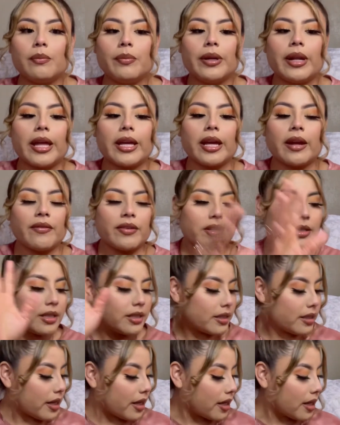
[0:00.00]
but like ever since
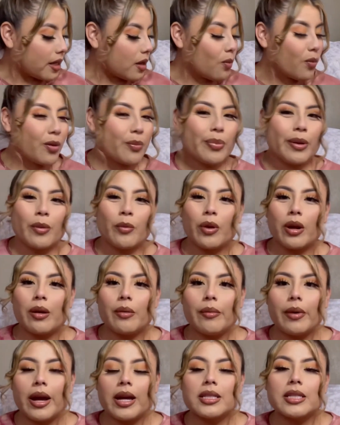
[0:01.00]
like we've been wearing
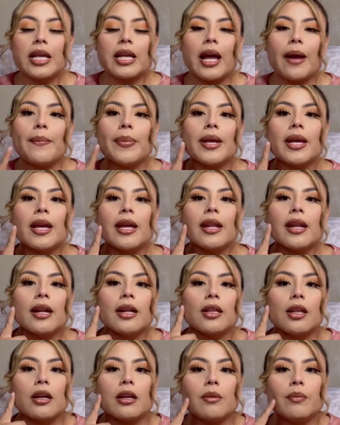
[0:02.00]
masks, like I've been getting a
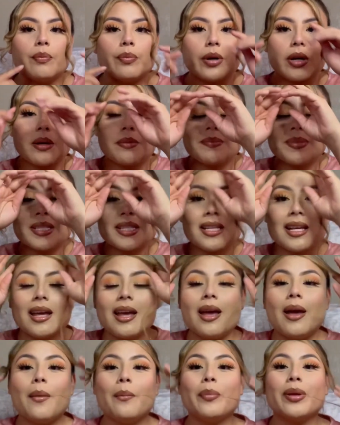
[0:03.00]
lot of bumps
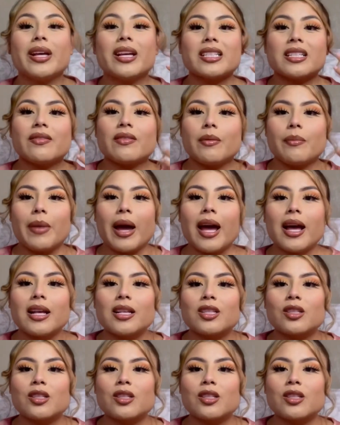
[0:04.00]
because of the mask.